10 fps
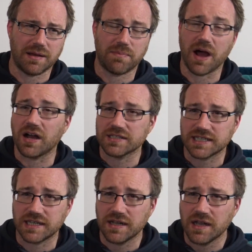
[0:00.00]

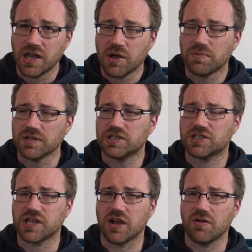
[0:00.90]
party, but
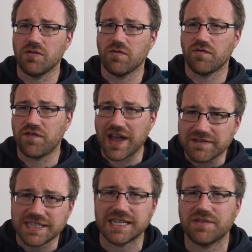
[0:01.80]
so
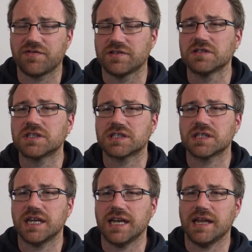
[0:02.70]
very different
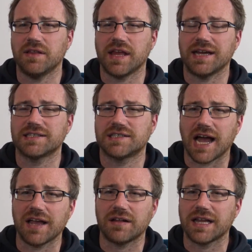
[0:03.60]
in their
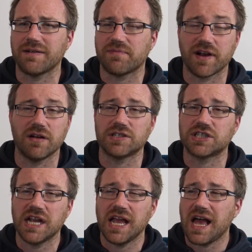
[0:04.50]
style, their
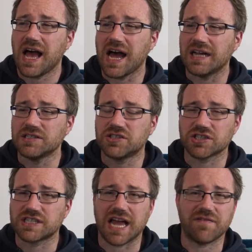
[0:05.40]
approach, and
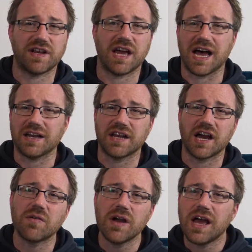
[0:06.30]
just having, I don't
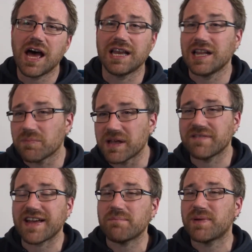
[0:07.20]
know, a little bit
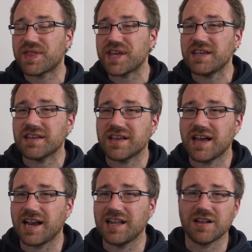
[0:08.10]
of empathy,
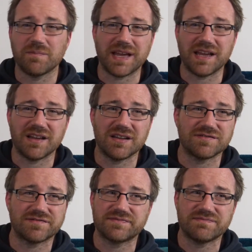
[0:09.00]
a little bit
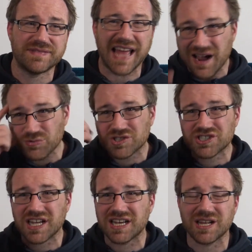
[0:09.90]
of
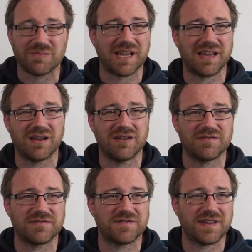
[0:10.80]
nous, a little bit
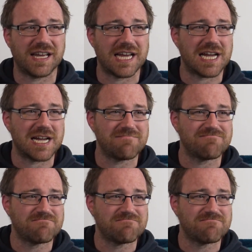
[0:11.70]
of a